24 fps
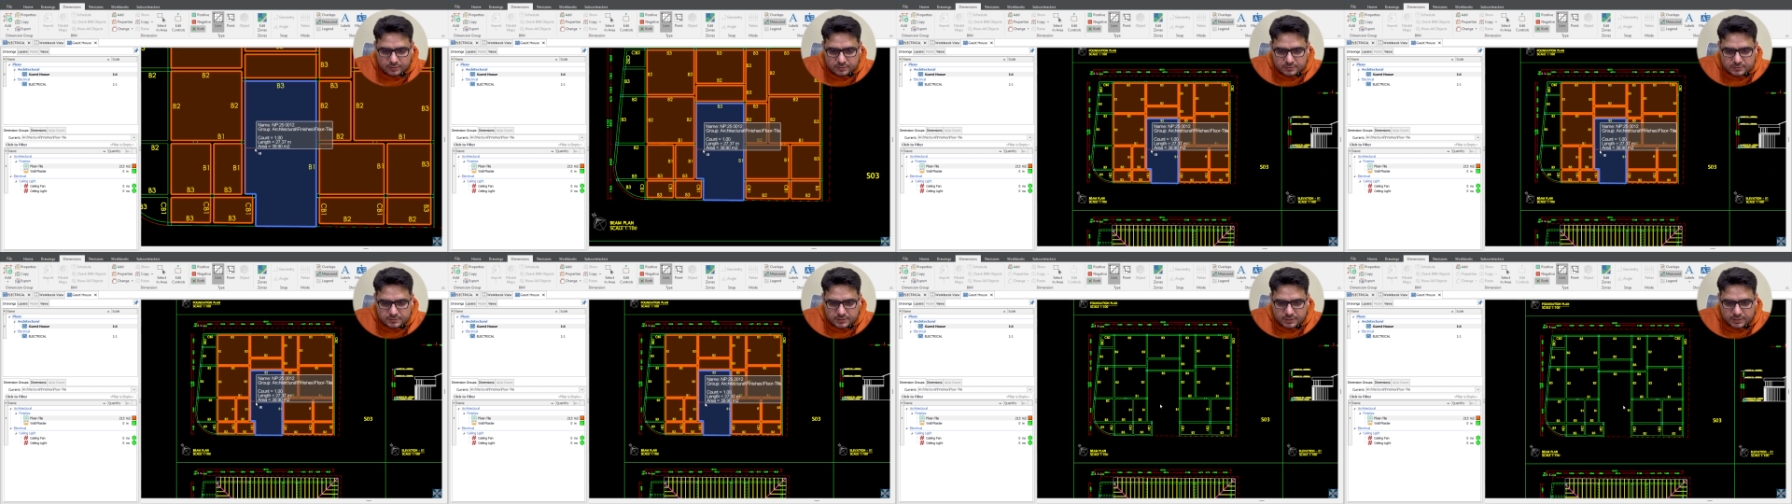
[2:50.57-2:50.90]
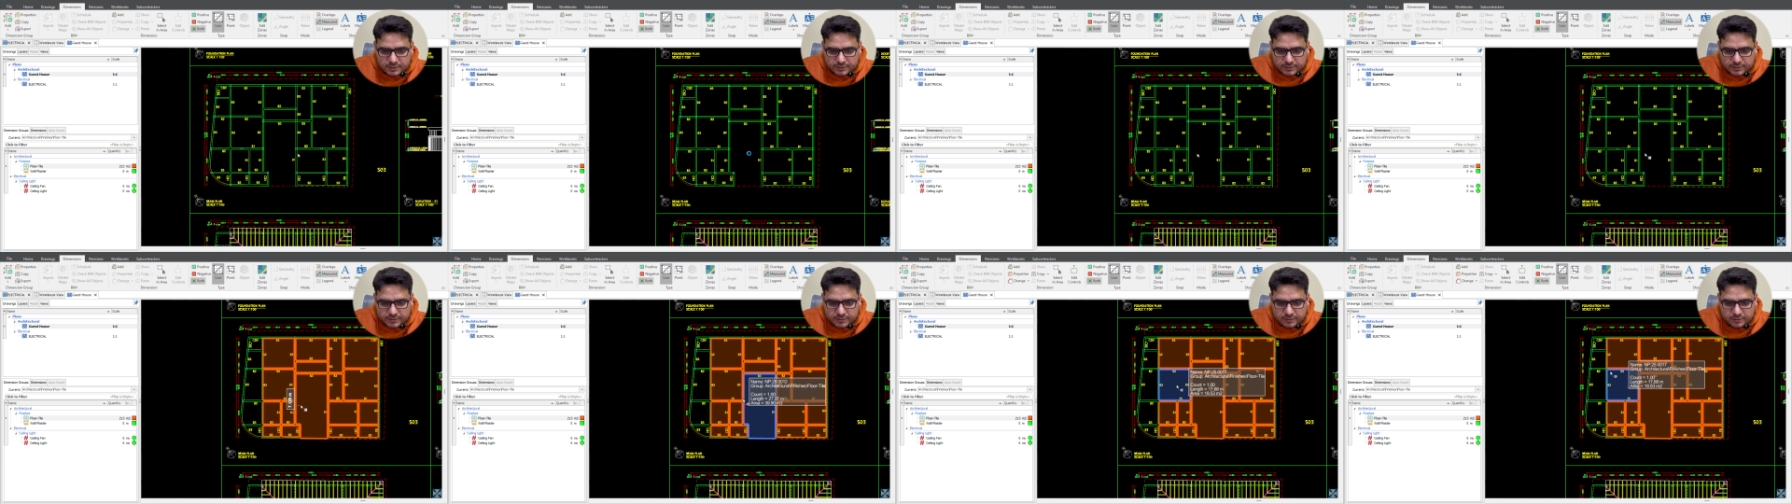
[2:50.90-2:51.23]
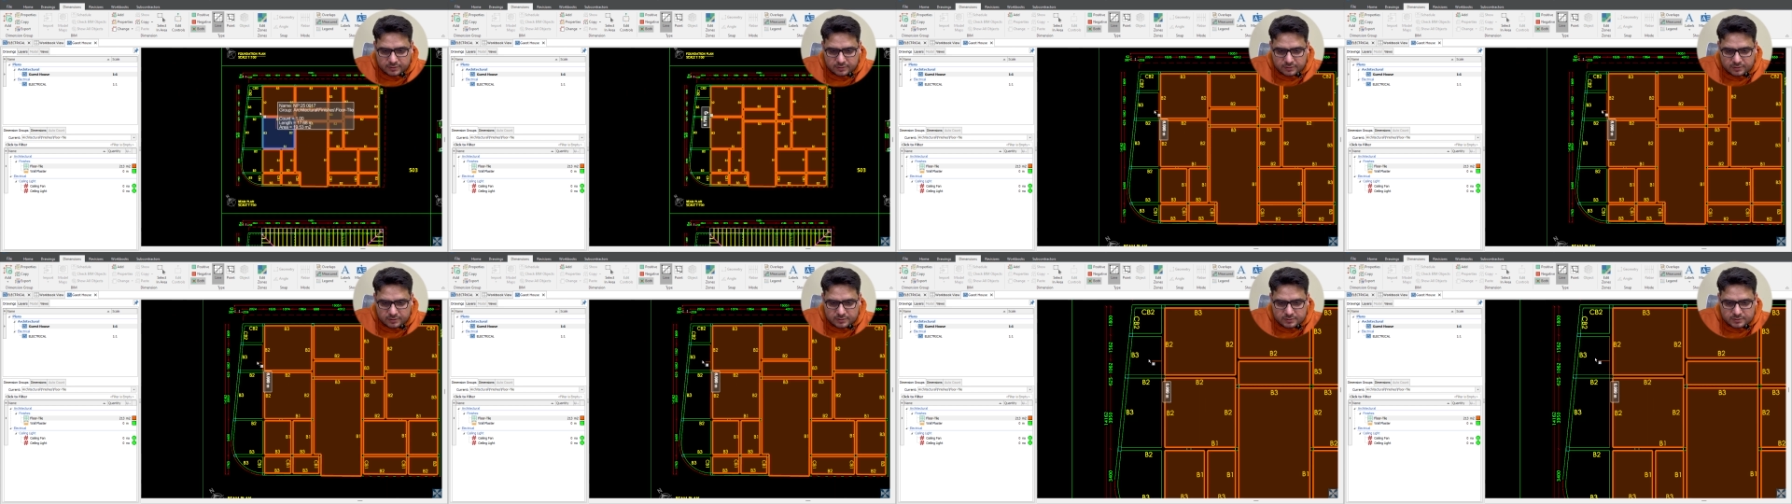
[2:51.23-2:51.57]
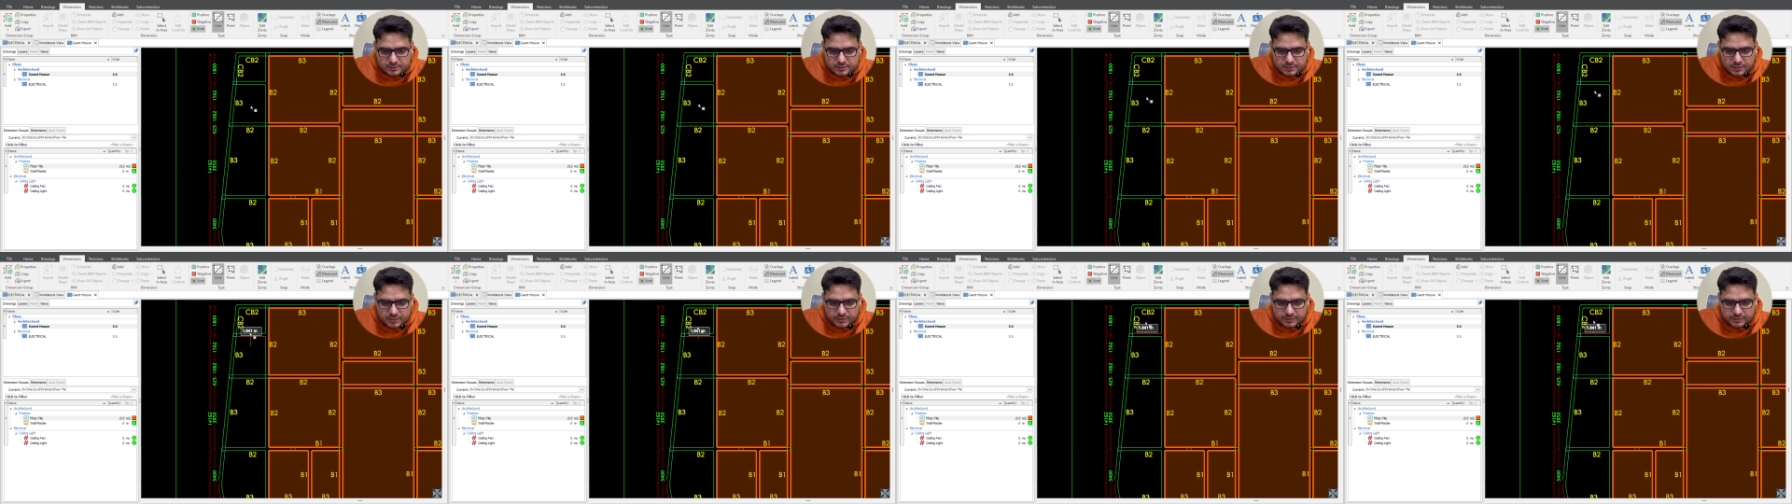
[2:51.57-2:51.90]
select here
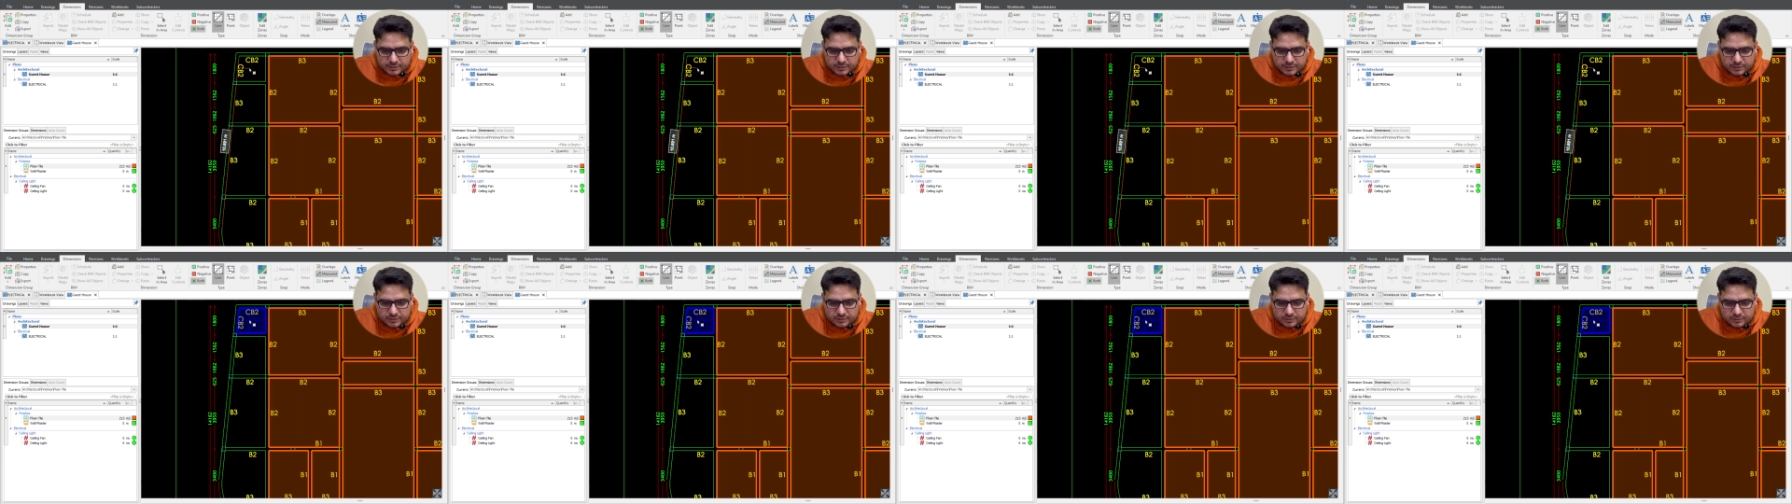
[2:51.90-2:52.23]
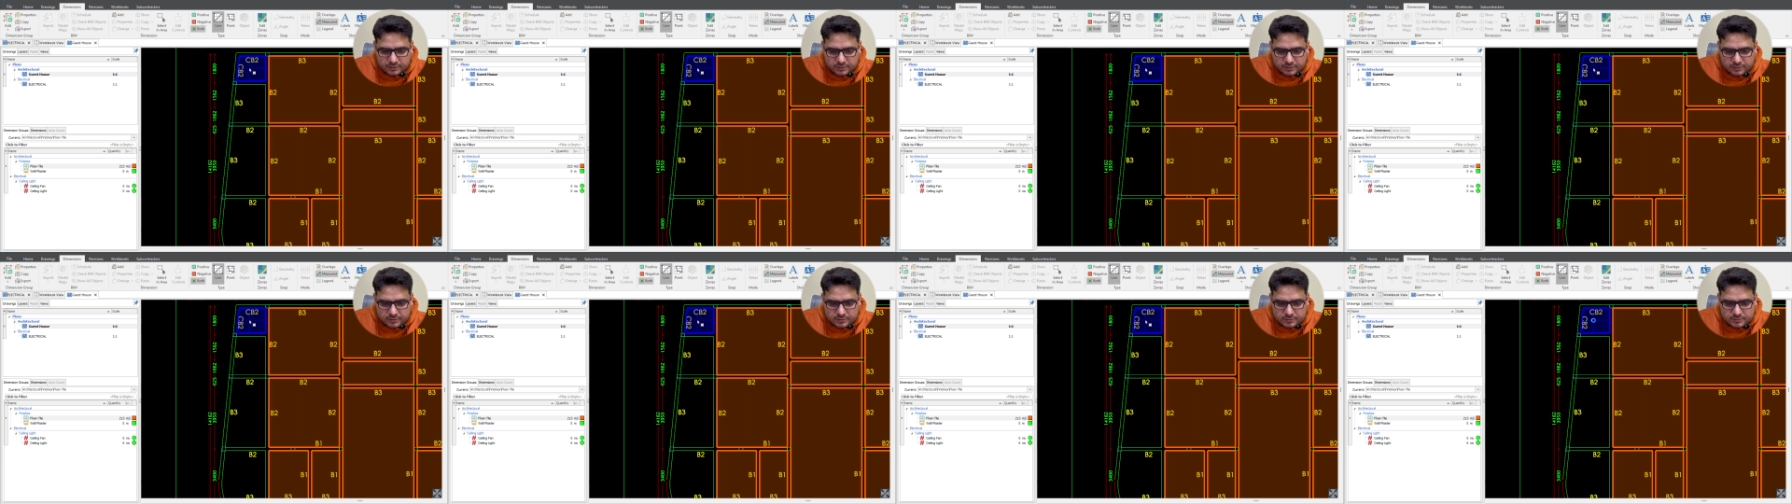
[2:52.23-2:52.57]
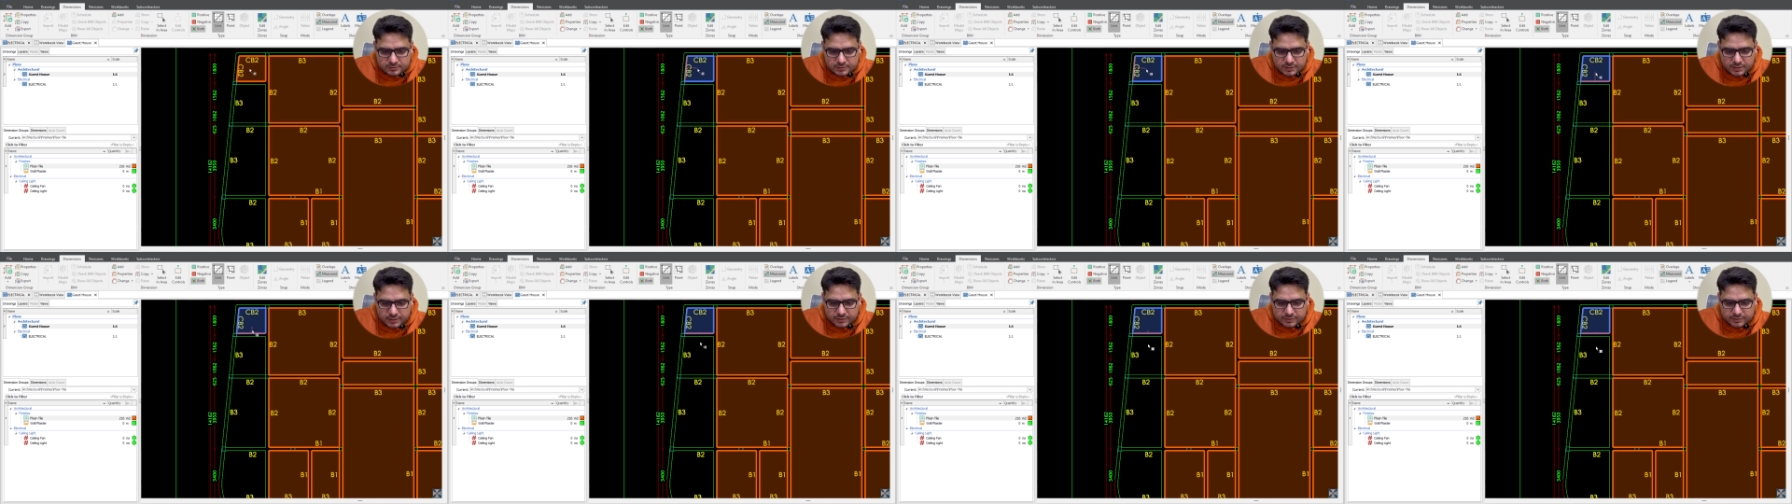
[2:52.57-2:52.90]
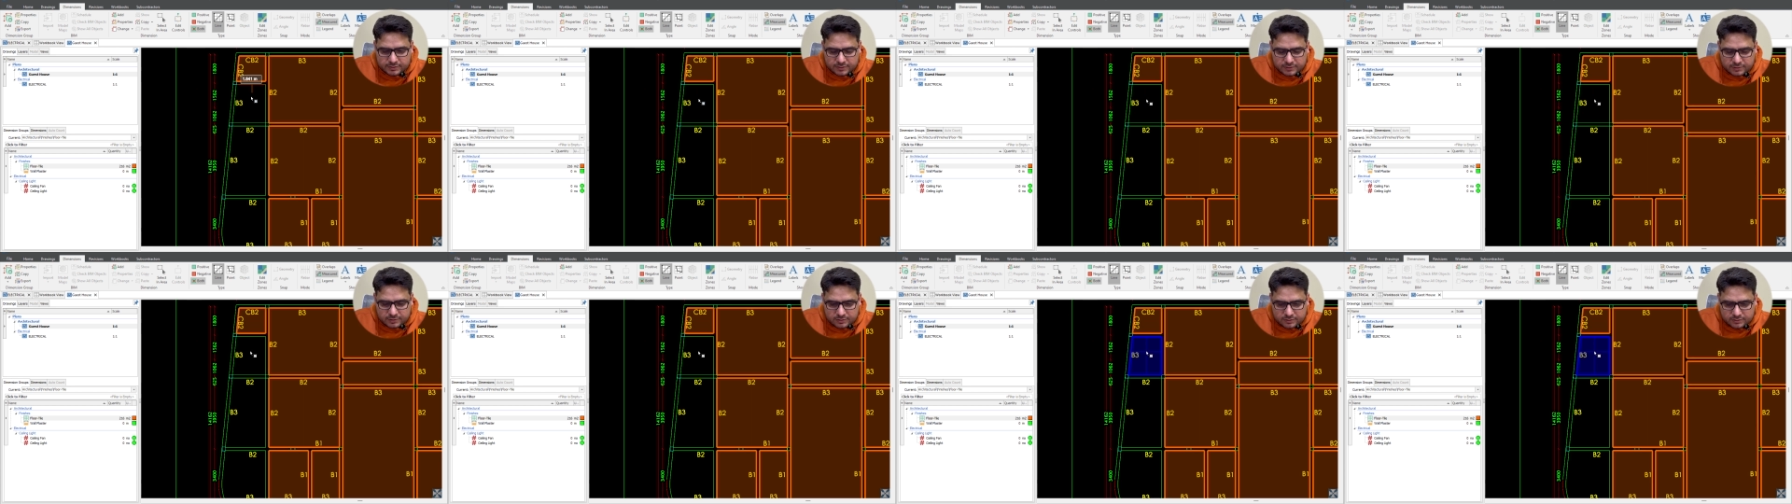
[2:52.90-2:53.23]
select here select
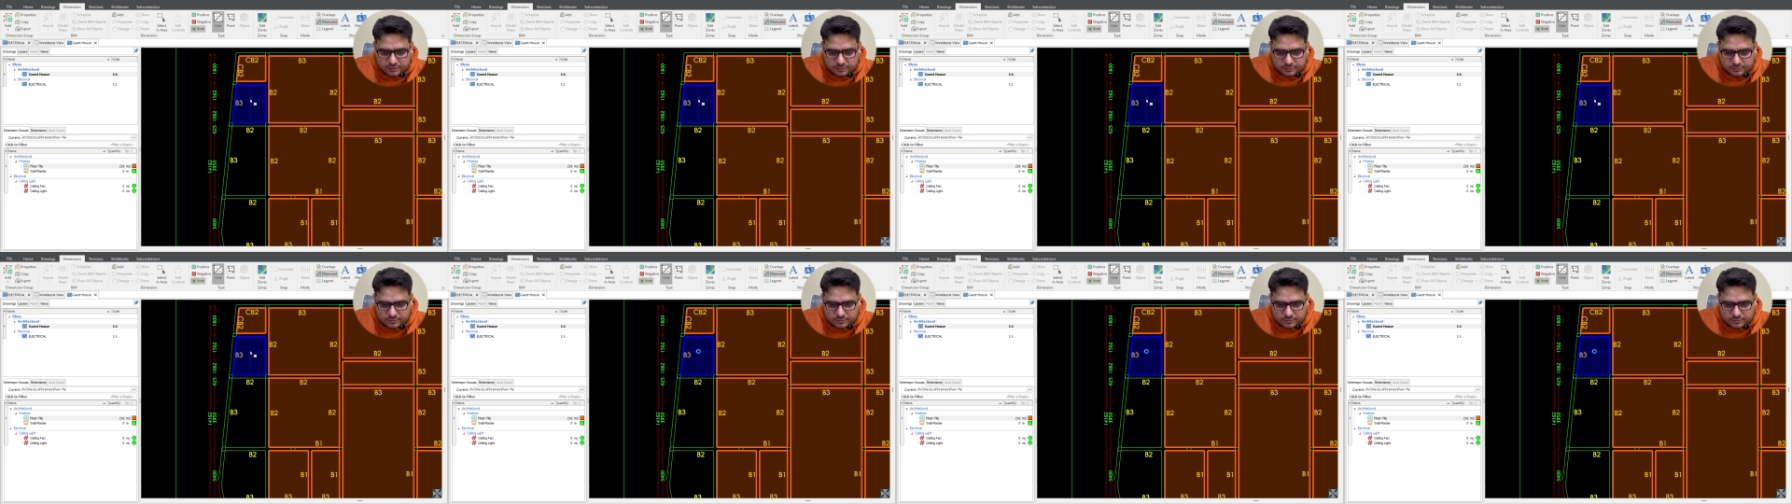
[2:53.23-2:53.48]
here